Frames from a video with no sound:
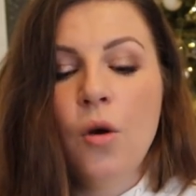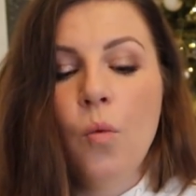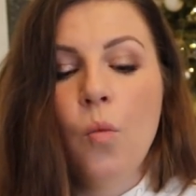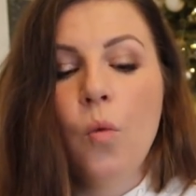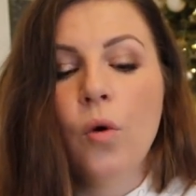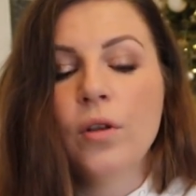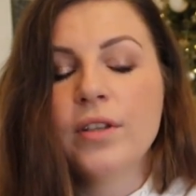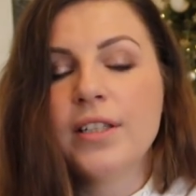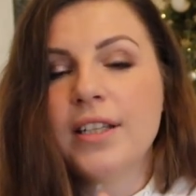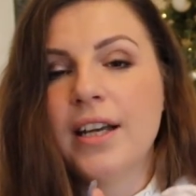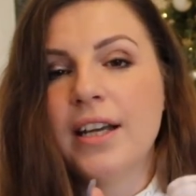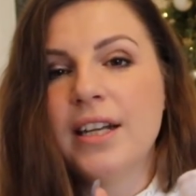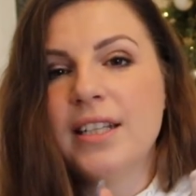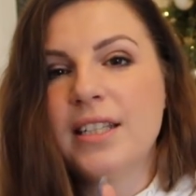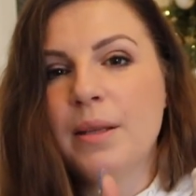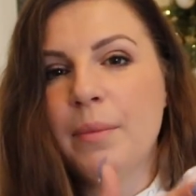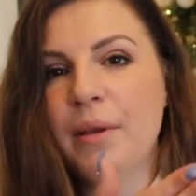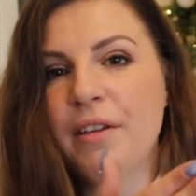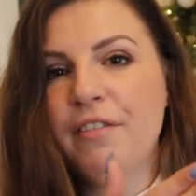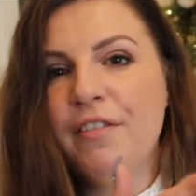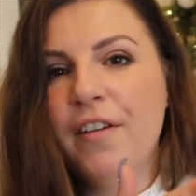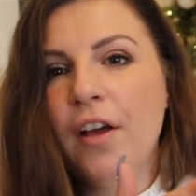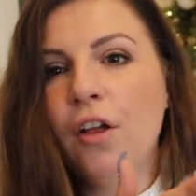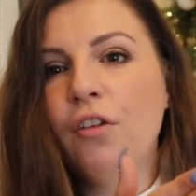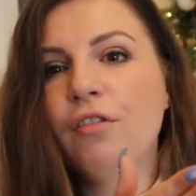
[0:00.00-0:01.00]
One side is a
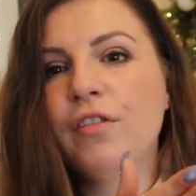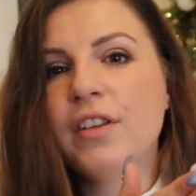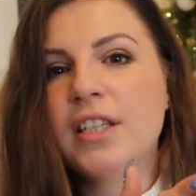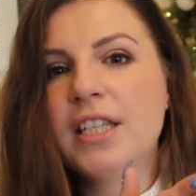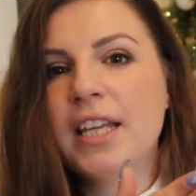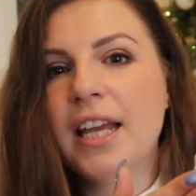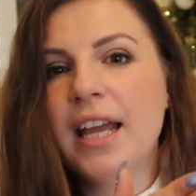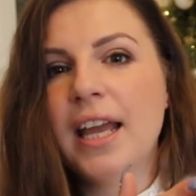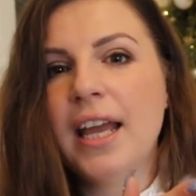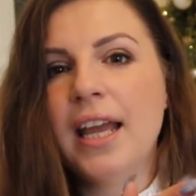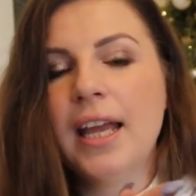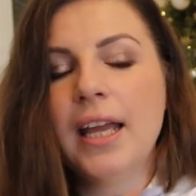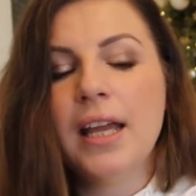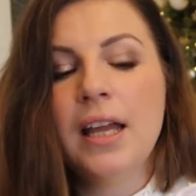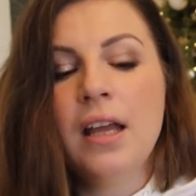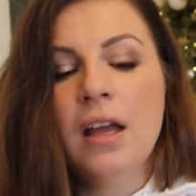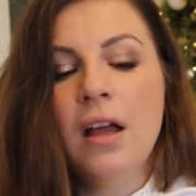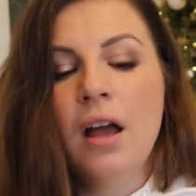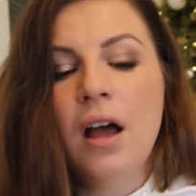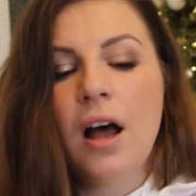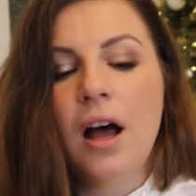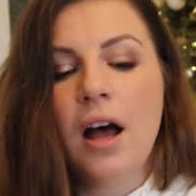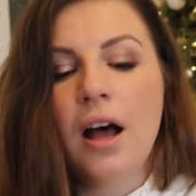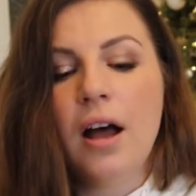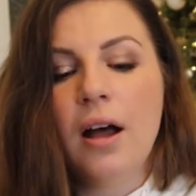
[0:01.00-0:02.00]
bit velvety,
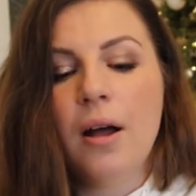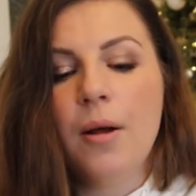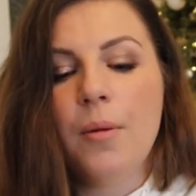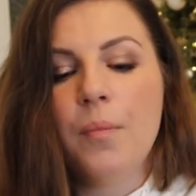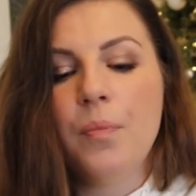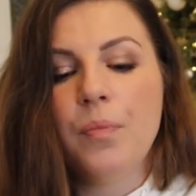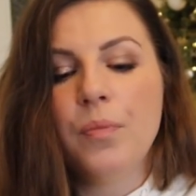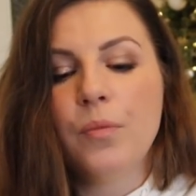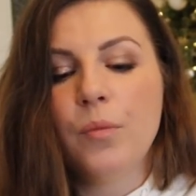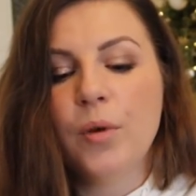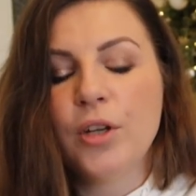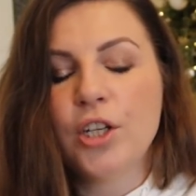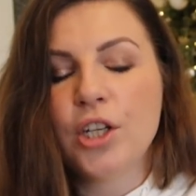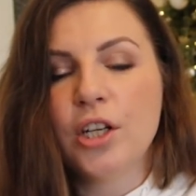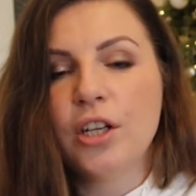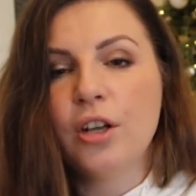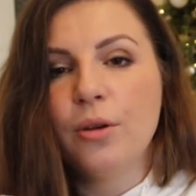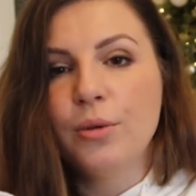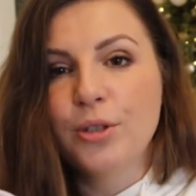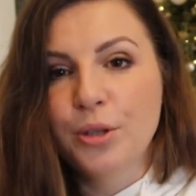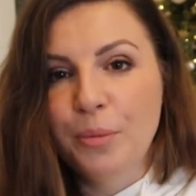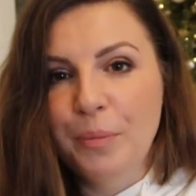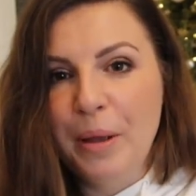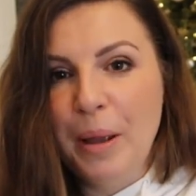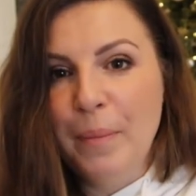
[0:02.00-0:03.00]
which I
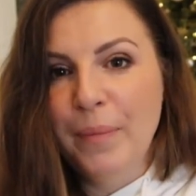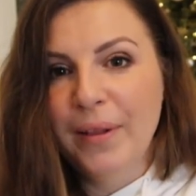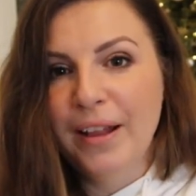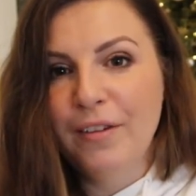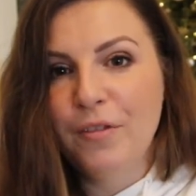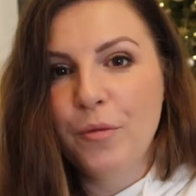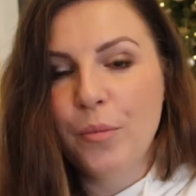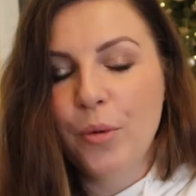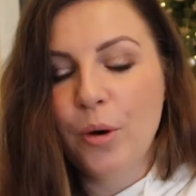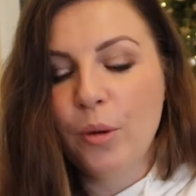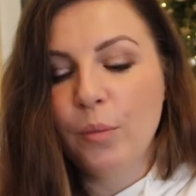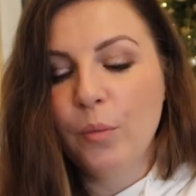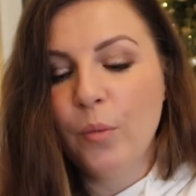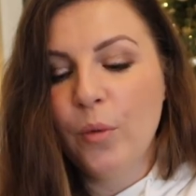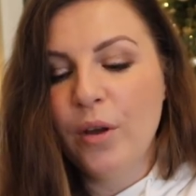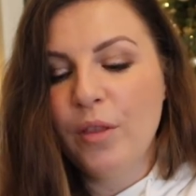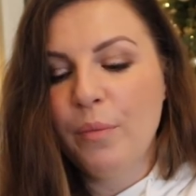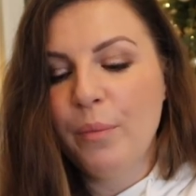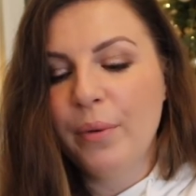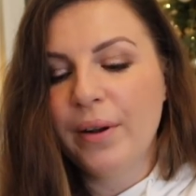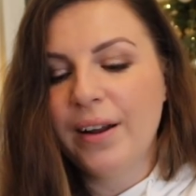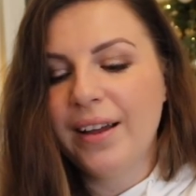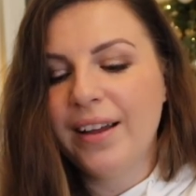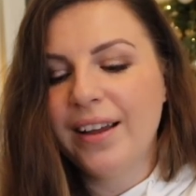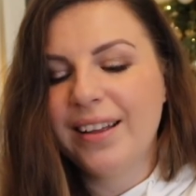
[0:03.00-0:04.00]
know some people have a problem
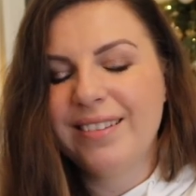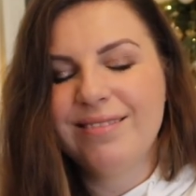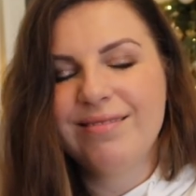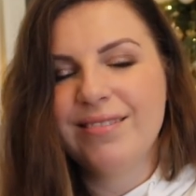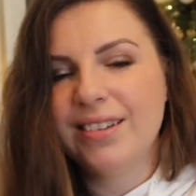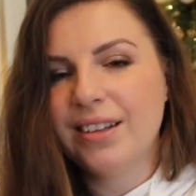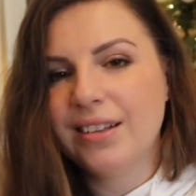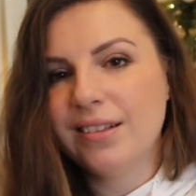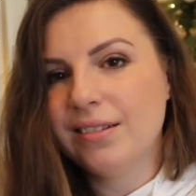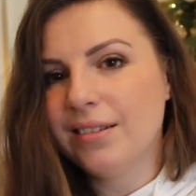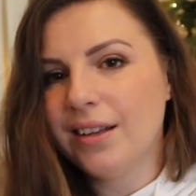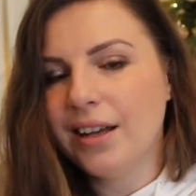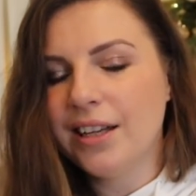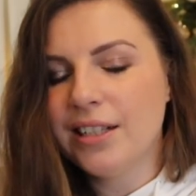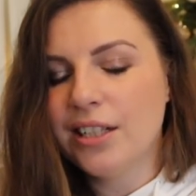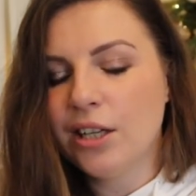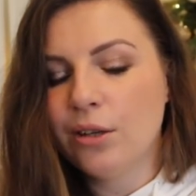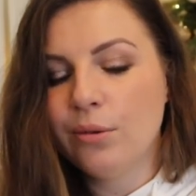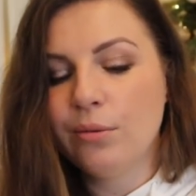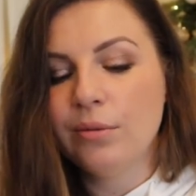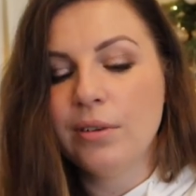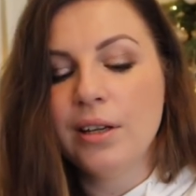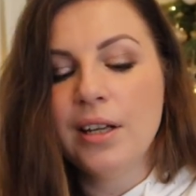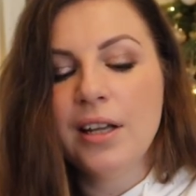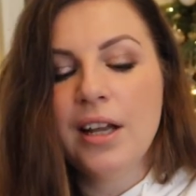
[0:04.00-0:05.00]
with, but I
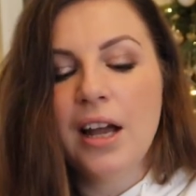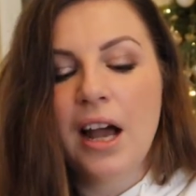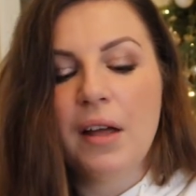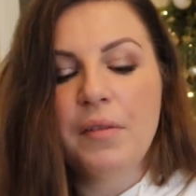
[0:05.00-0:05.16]
don't.